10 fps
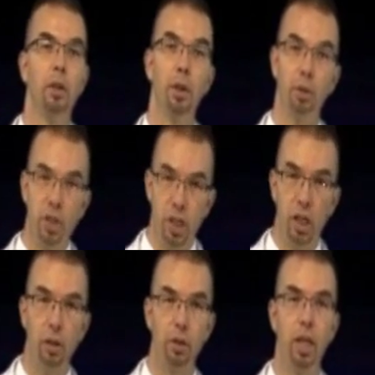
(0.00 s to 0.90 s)
There is
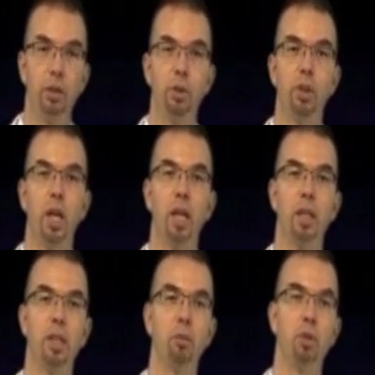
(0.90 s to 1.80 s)
another
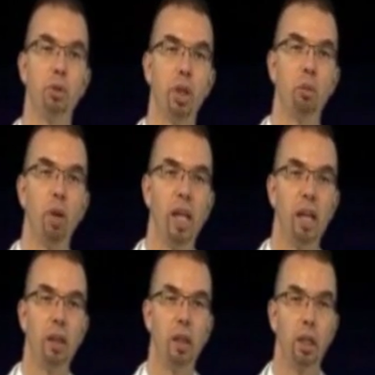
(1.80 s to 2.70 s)
exercise demonstrated by
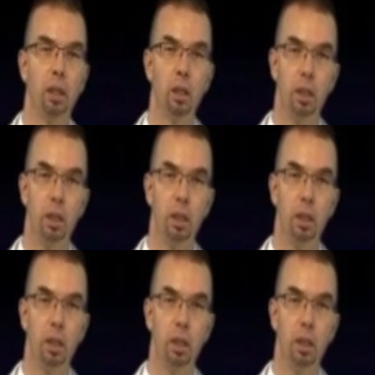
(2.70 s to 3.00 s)
Anthony.